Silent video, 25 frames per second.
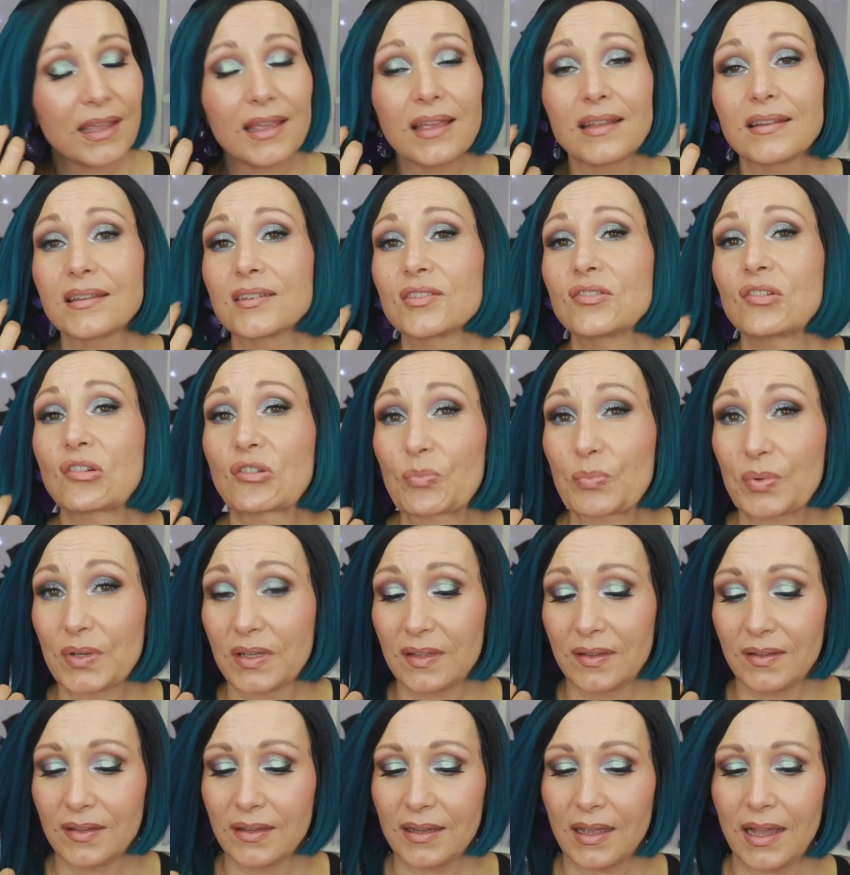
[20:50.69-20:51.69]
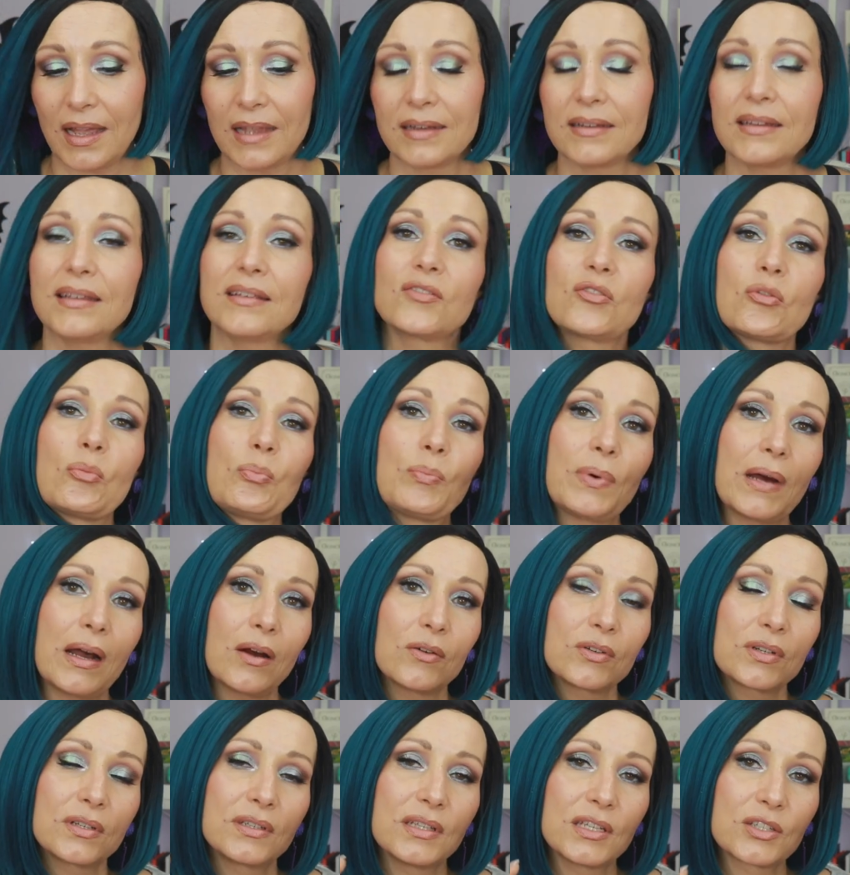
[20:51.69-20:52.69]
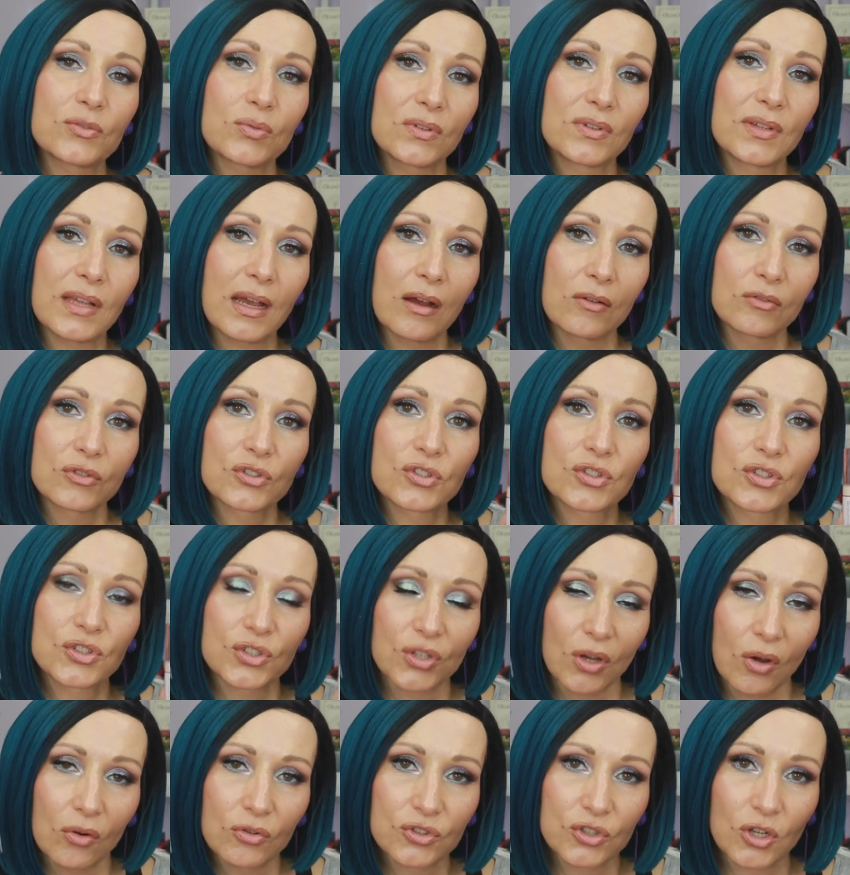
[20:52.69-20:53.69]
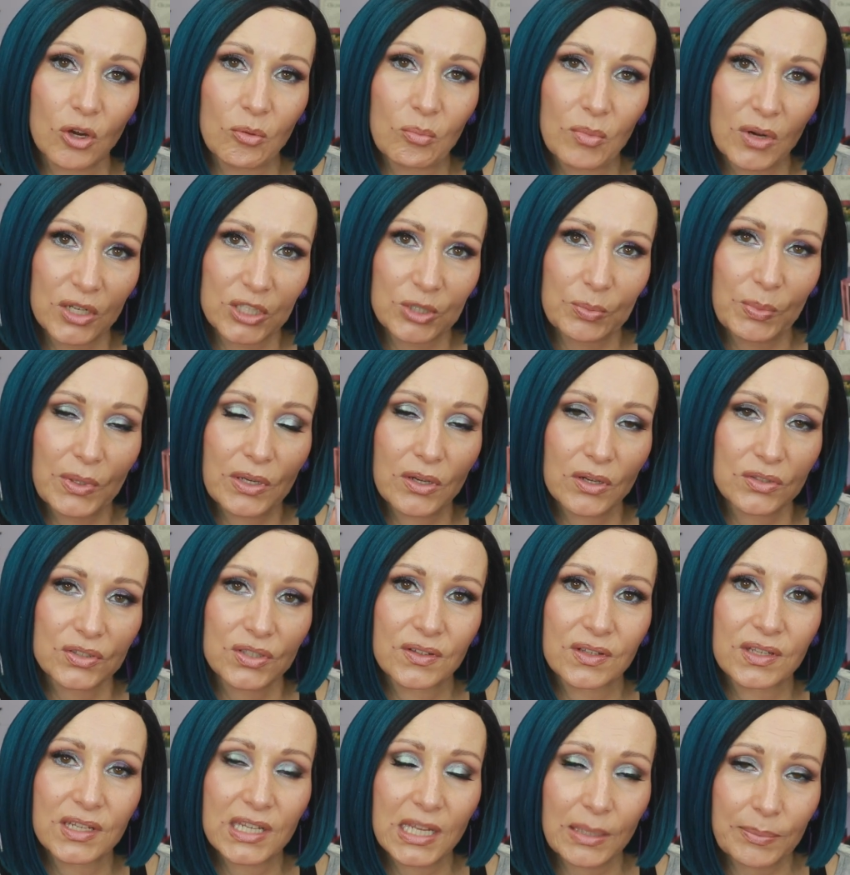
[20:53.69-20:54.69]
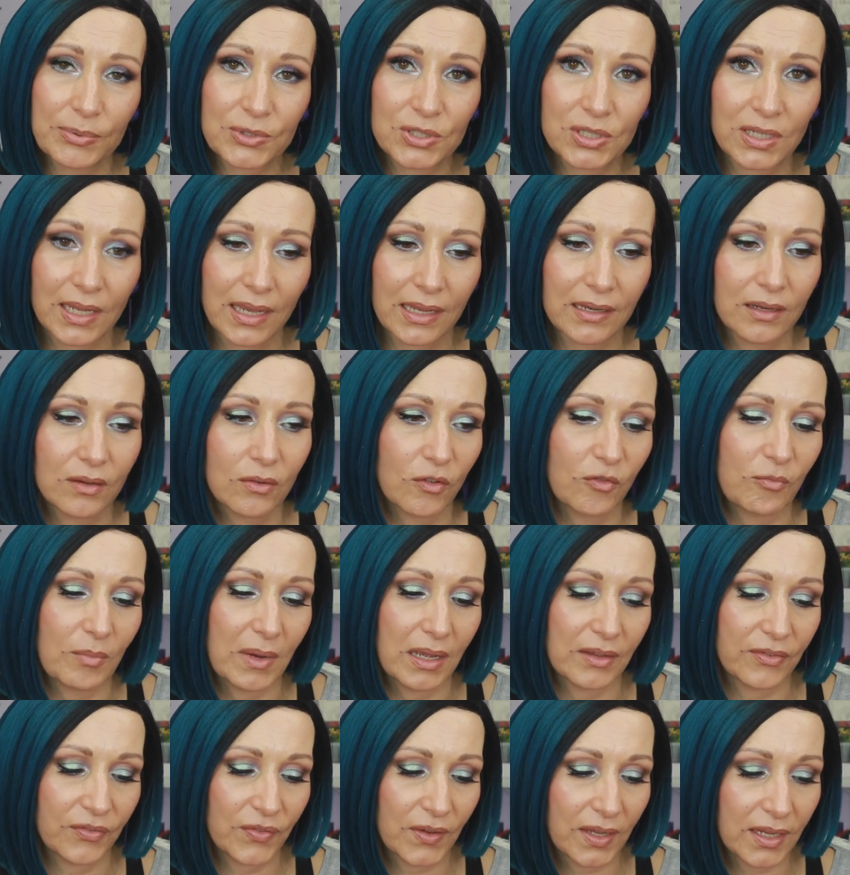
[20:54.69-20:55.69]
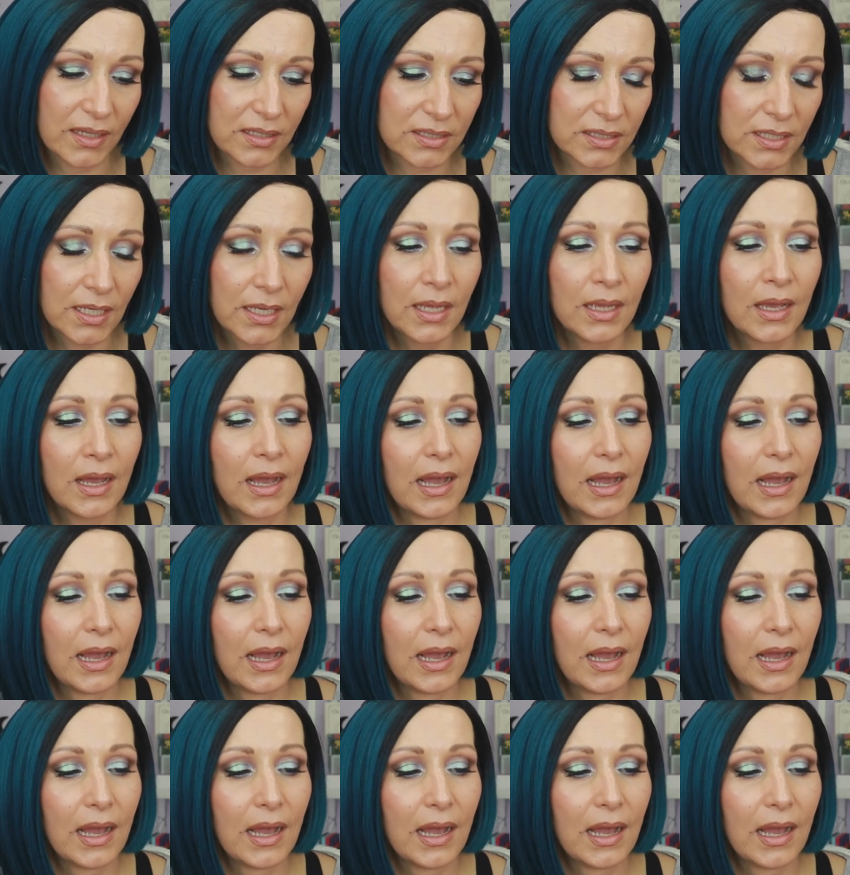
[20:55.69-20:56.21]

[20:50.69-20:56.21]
It is not pretty. I need to powder this one down so, so much because it keeps sliding off my face.